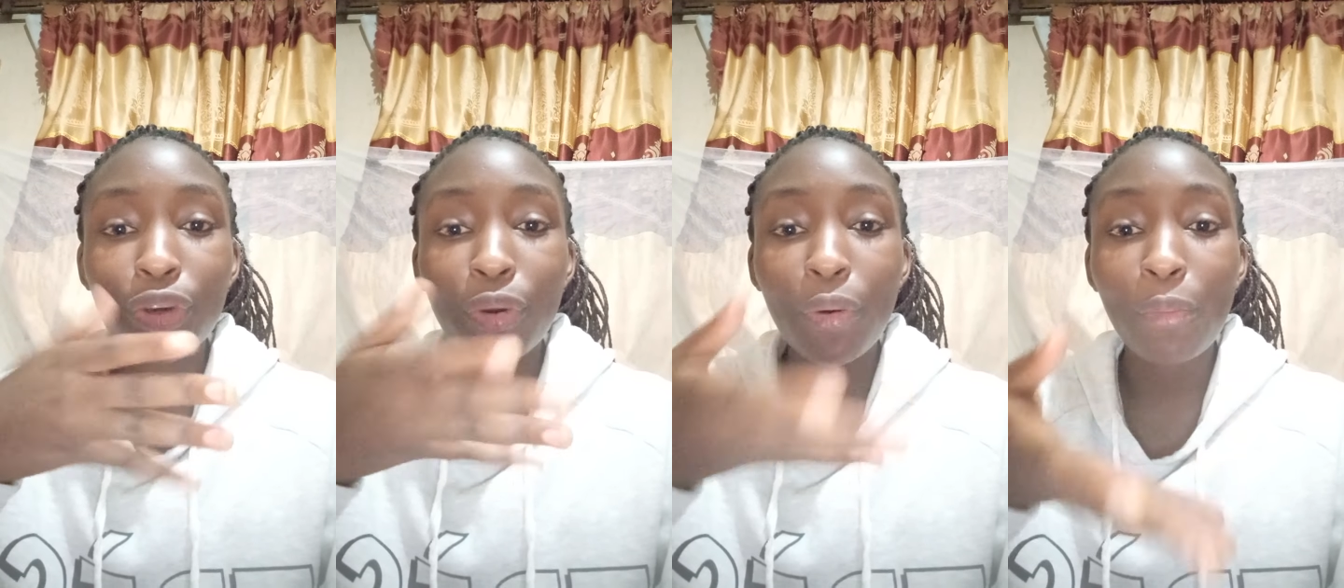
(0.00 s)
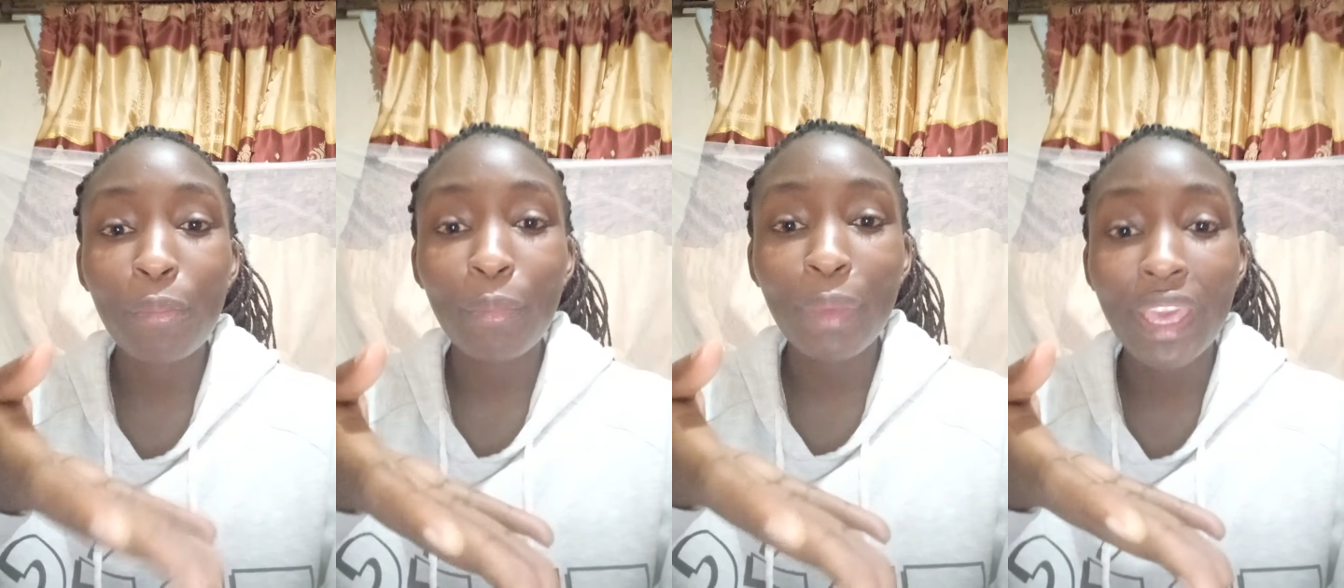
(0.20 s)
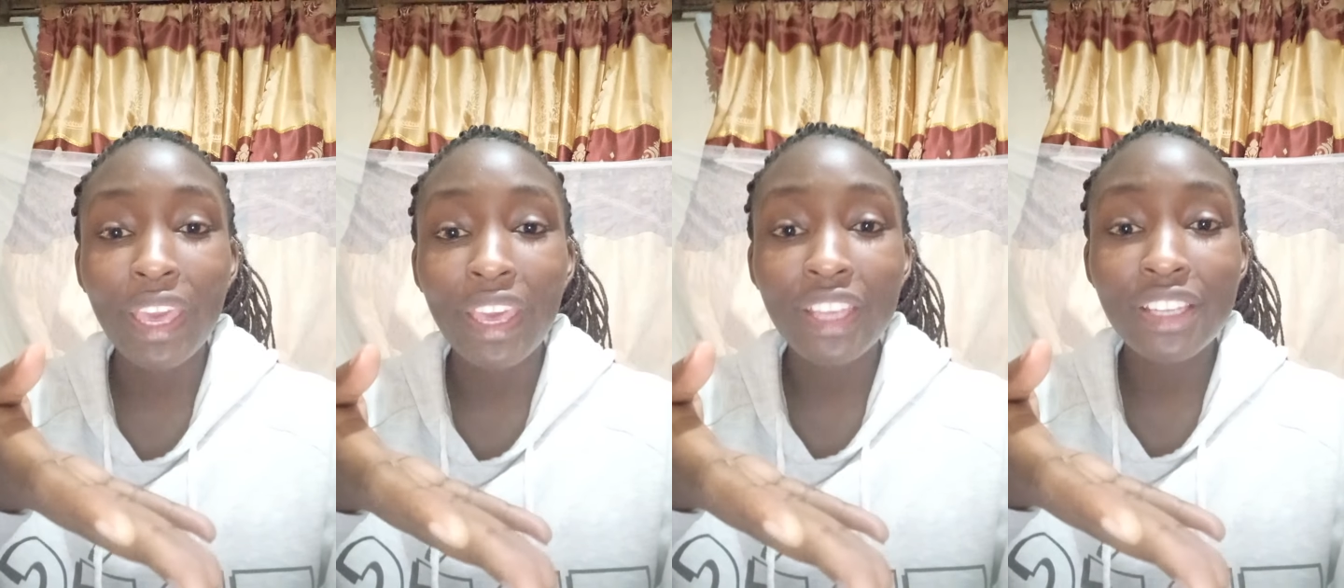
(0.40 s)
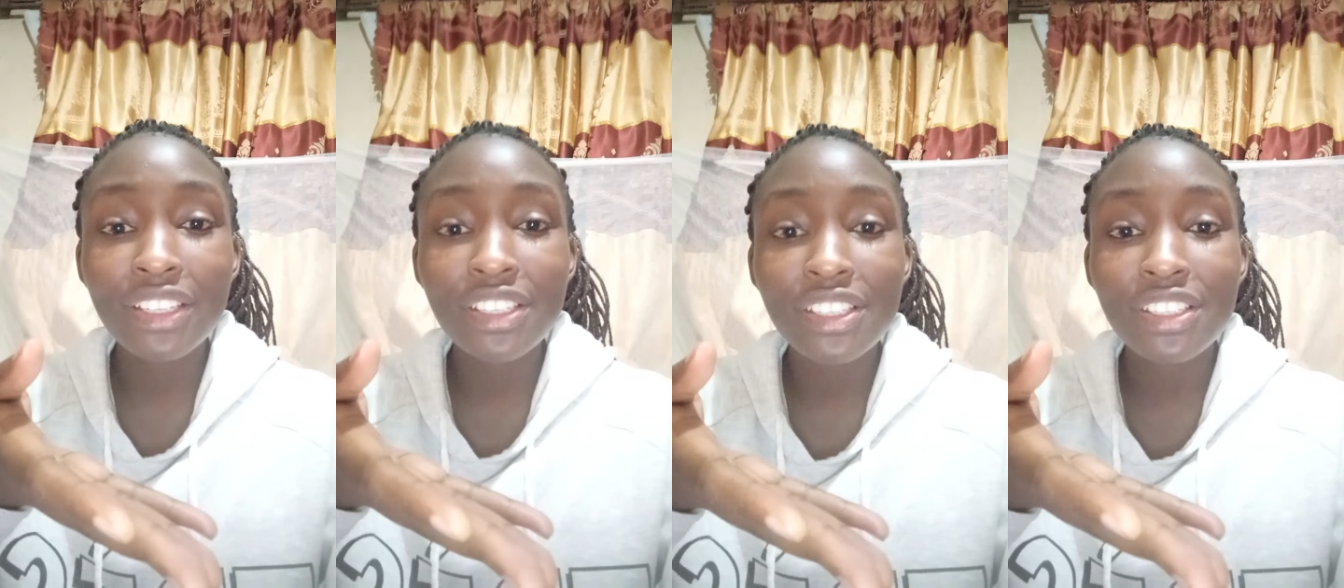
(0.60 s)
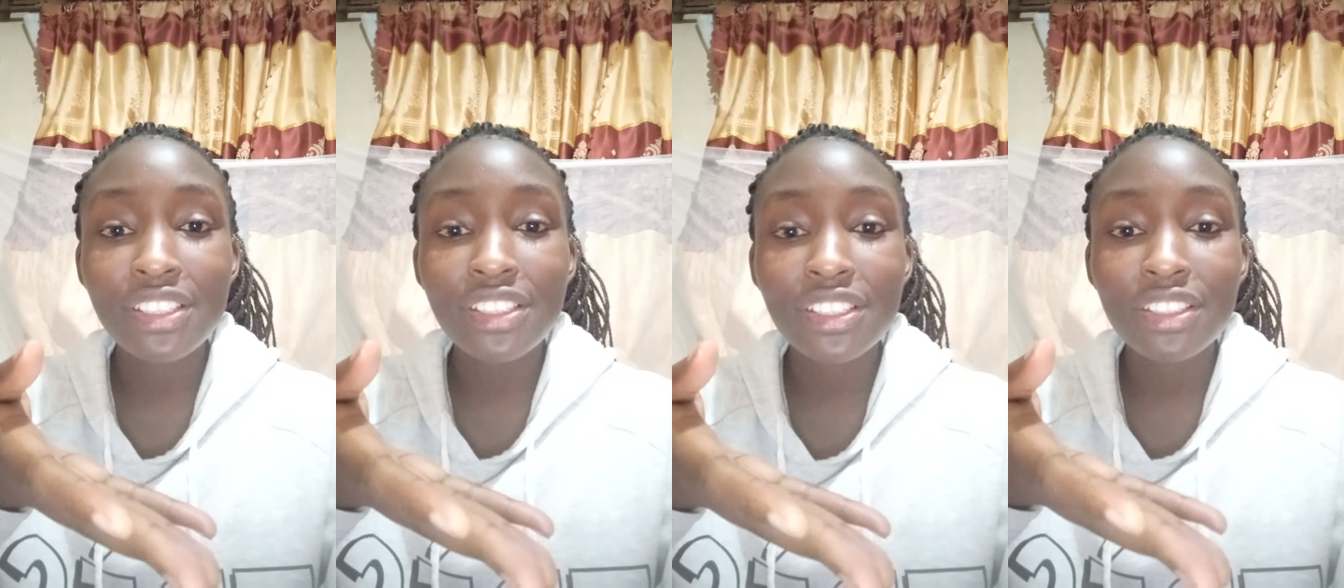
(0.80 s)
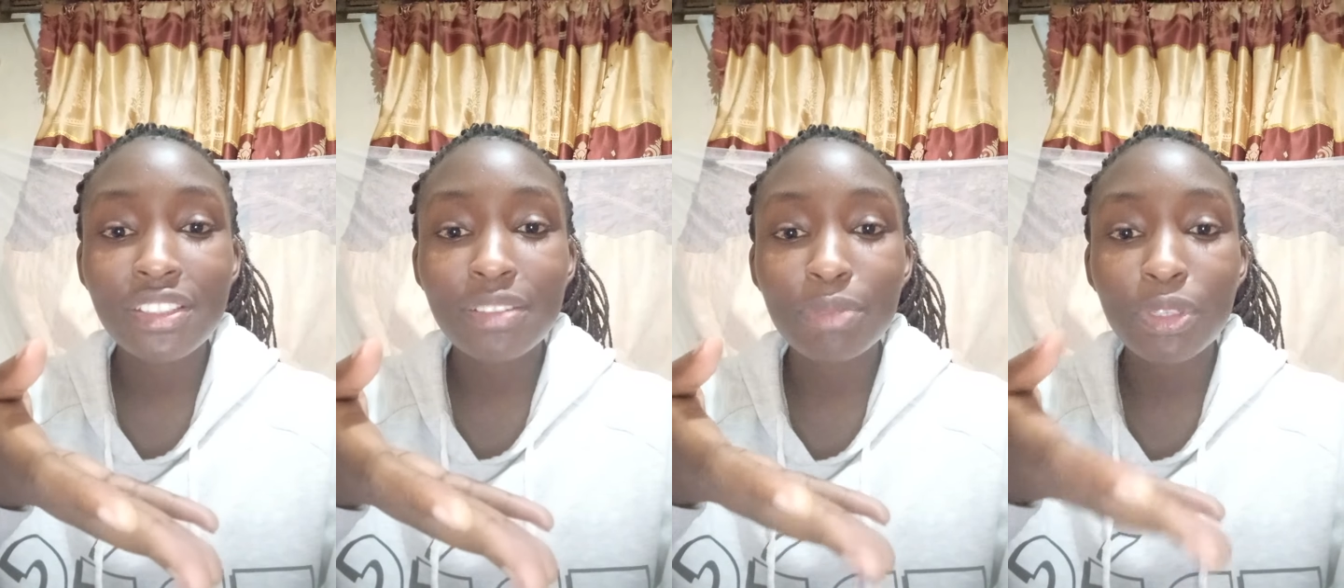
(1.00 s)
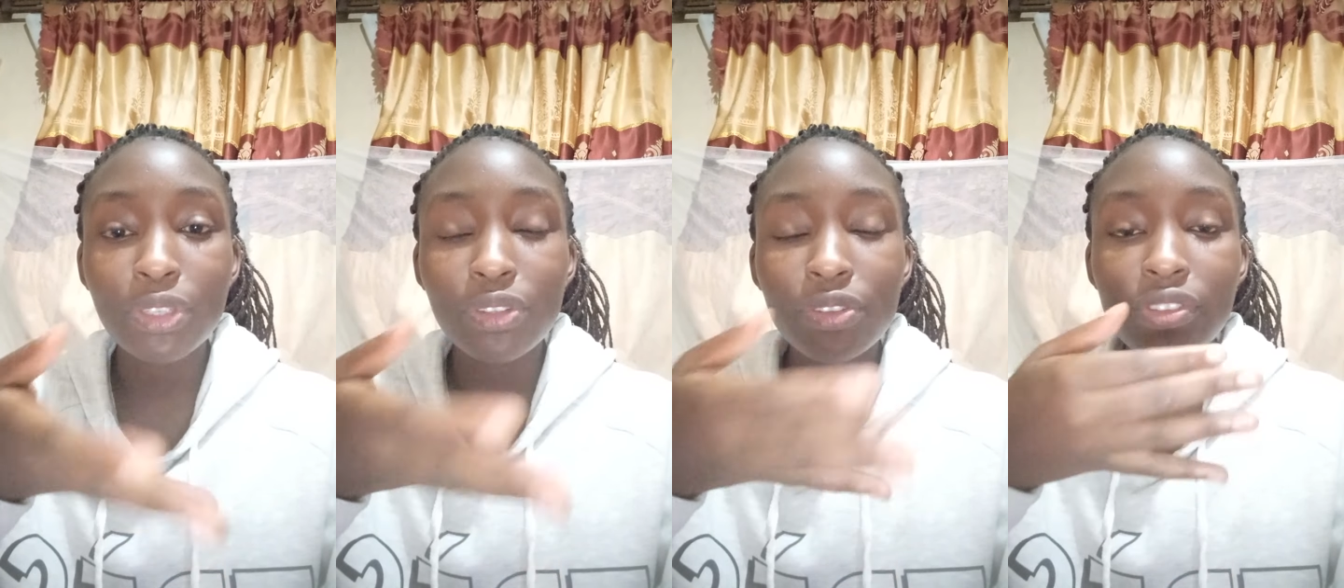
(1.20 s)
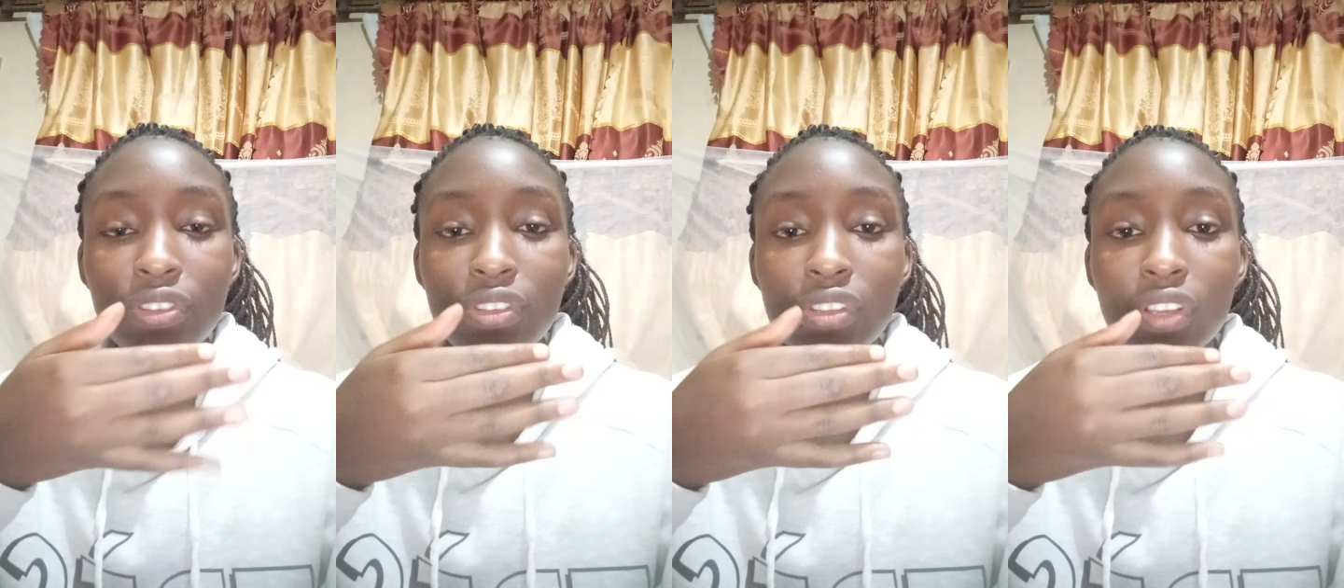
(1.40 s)
comment
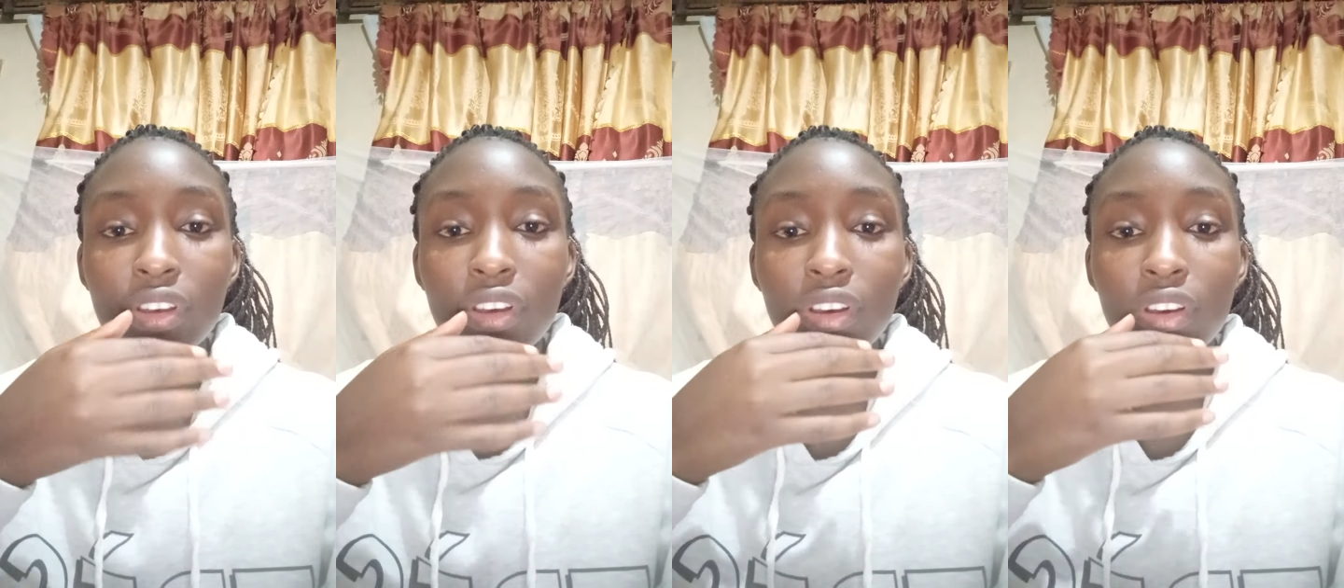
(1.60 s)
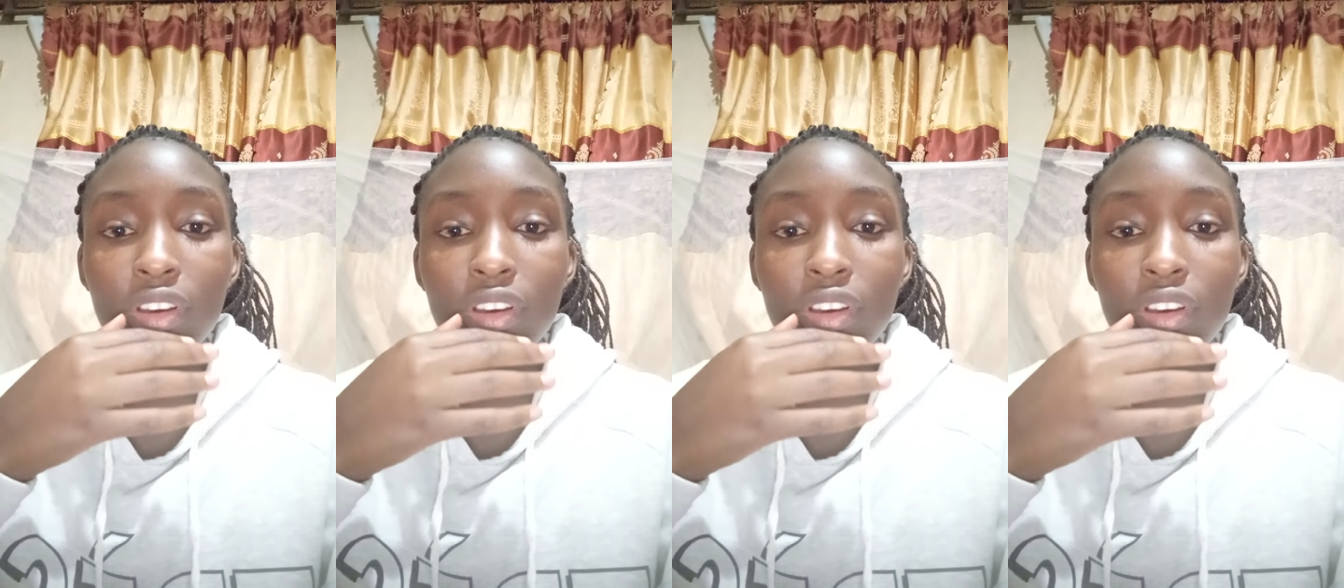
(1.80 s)
because